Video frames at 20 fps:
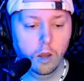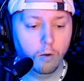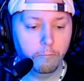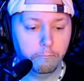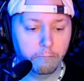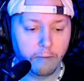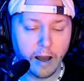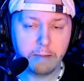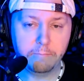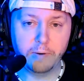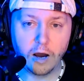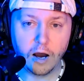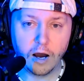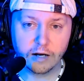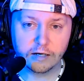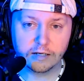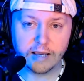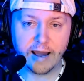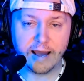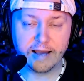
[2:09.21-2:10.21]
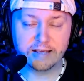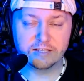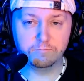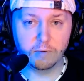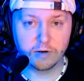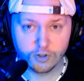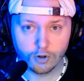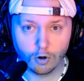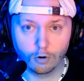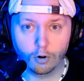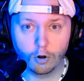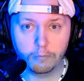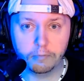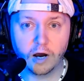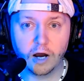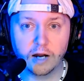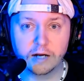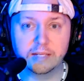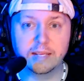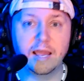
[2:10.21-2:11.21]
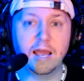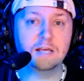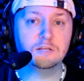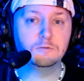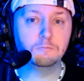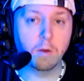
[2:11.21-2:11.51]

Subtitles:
My podcast, my solo podcast,